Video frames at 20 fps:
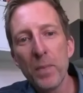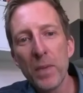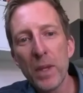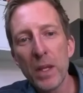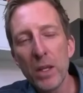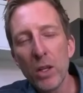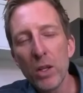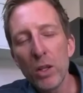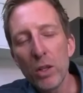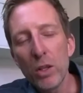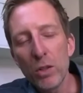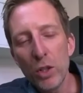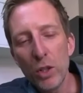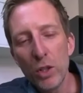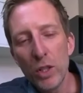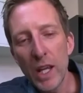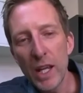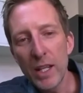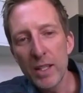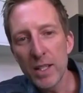You,
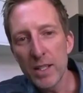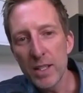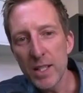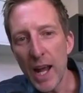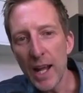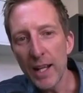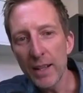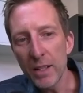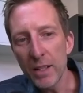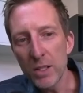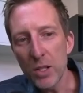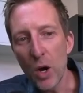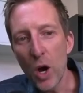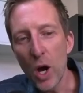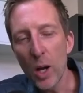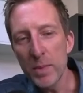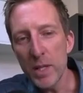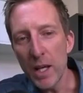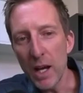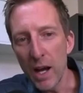you need to take the
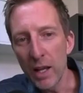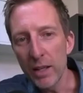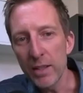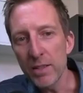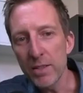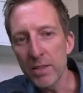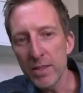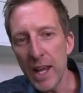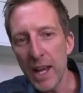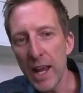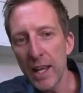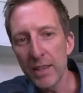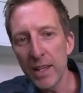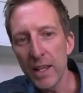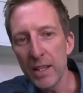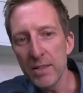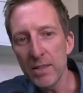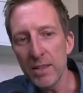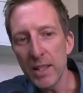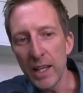time to understand
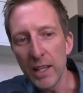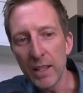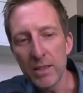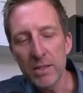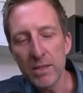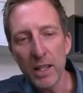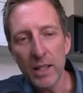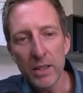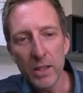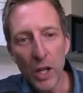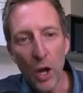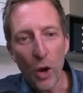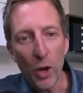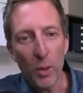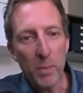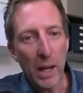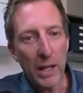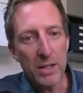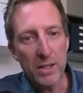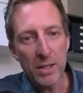these things. And going
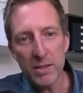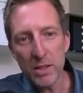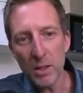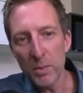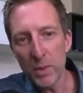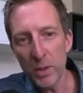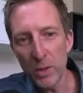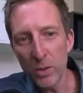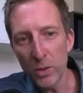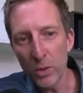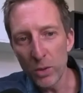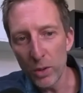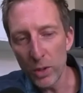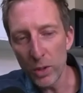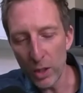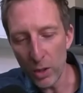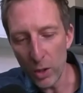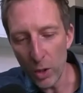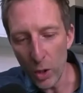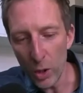back to some of your,
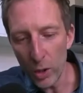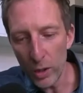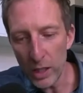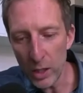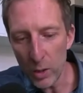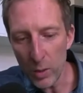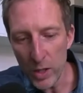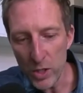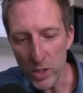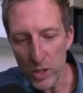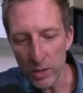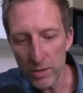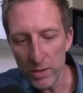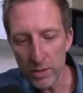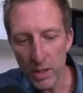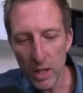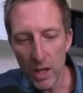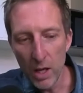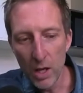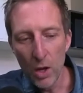you know, earlier questions,
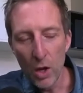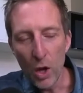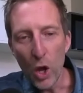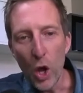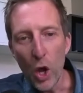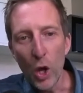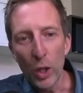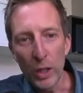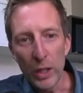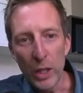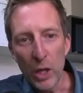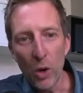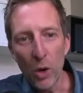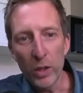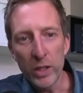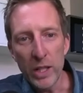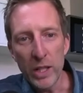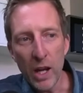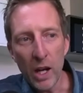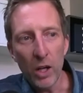early
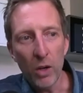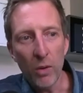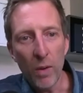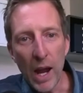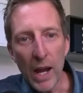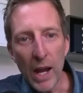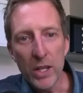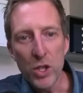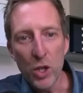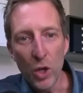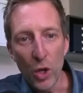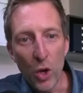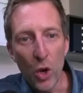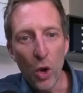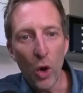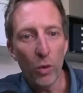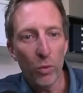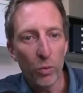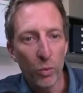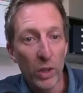on, younger age, you're
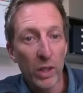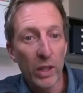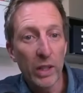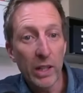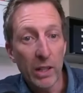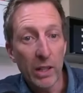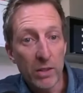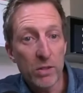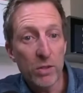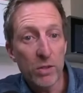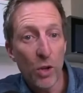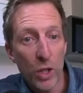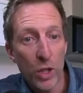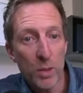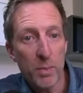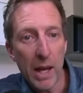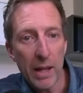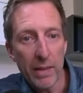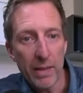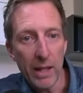not really concerned
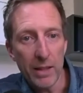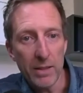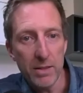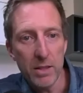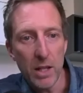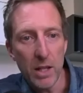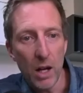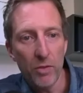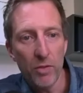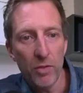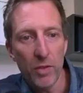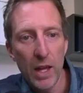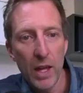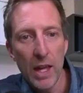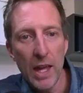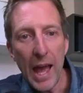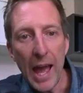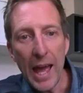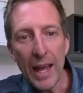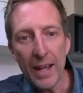about that stuff.
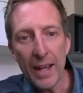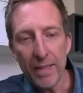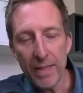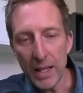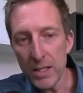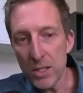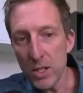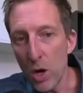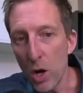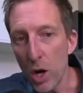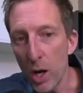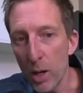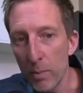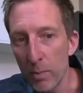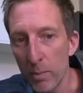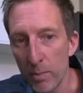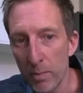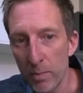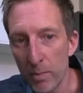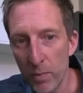And at that
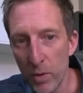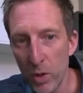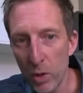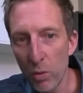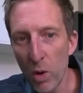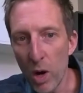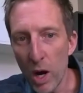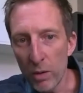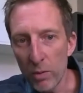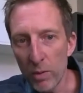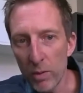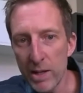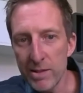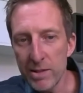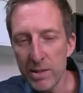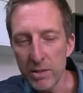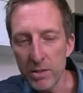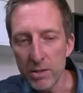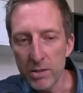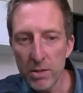time, the right
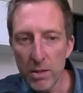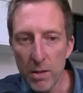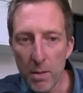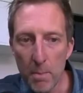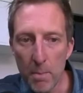reasons.